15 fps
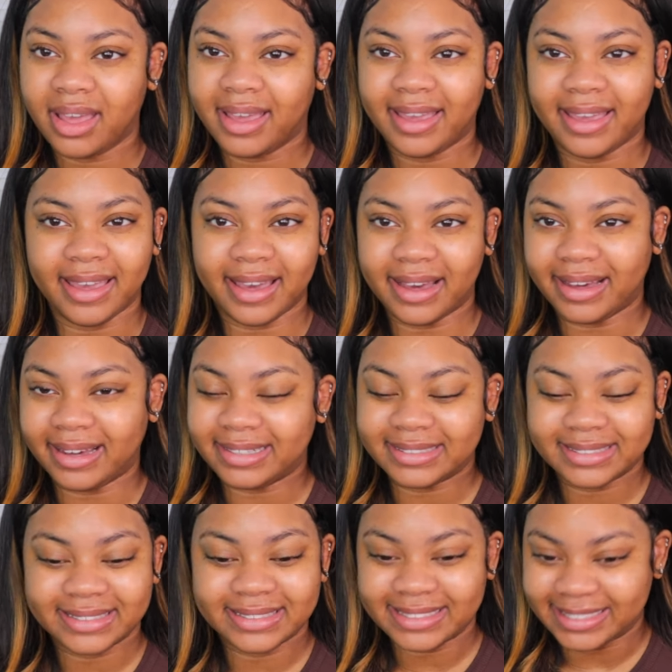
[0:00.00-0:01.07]
yeah,
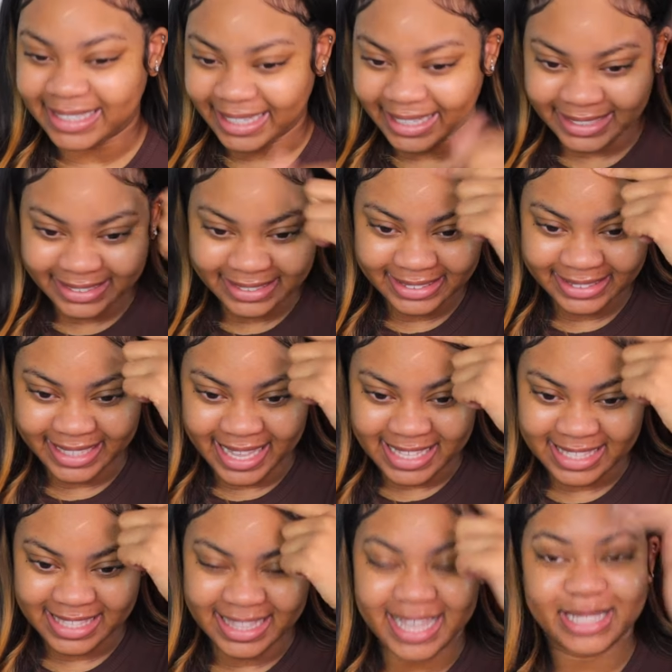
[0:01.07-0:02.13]

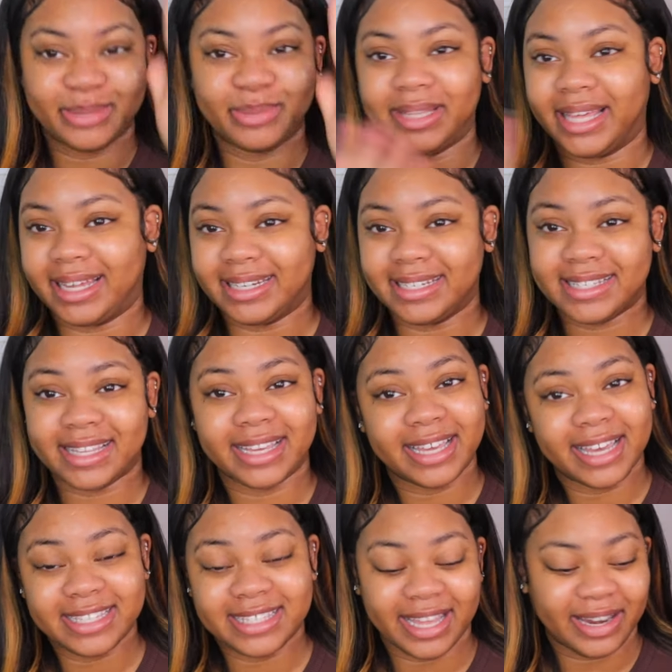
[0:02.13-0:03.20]
that's what that is. In
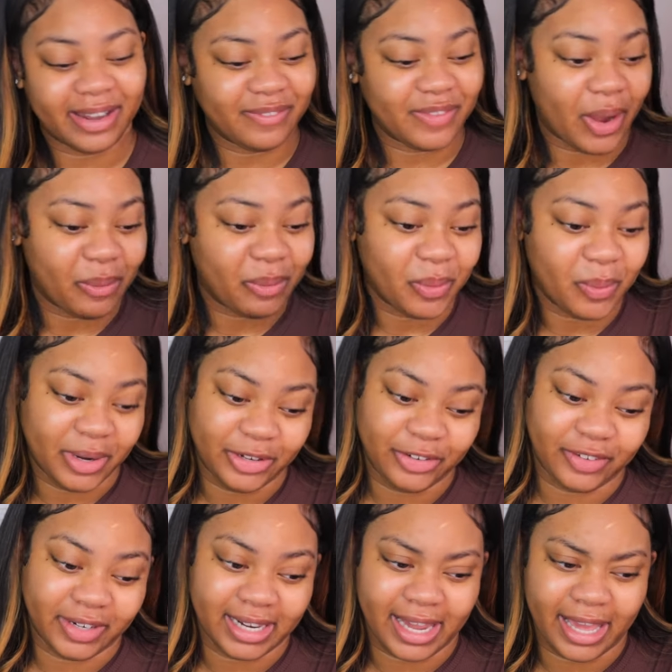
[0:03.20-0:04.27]
case any of y'all were
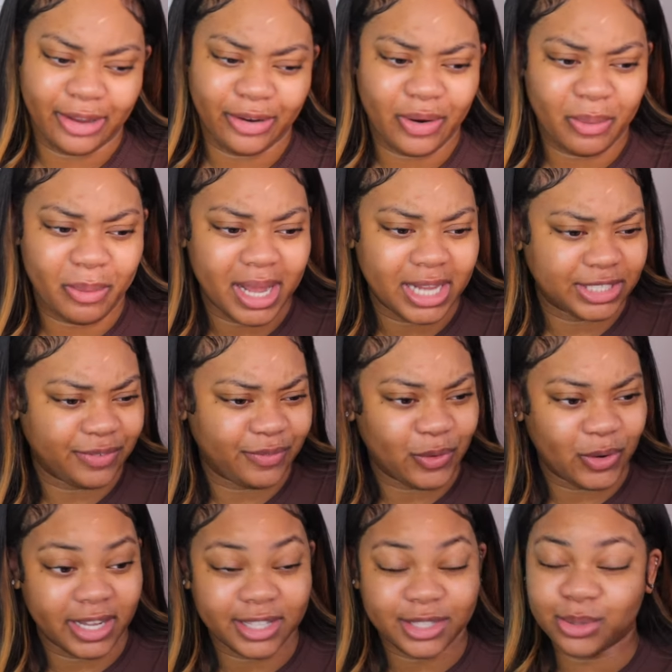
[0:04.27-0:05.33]
wondering, like, girl, why is your
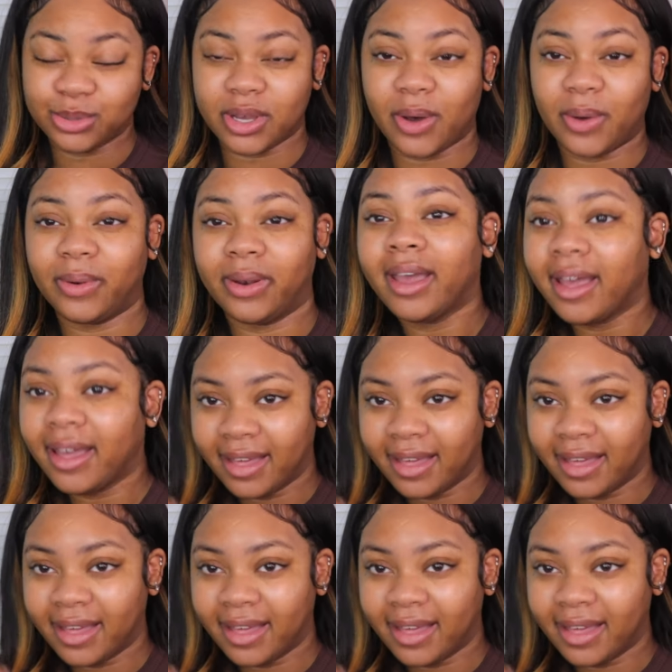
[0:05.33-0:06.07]
forehead two-tone?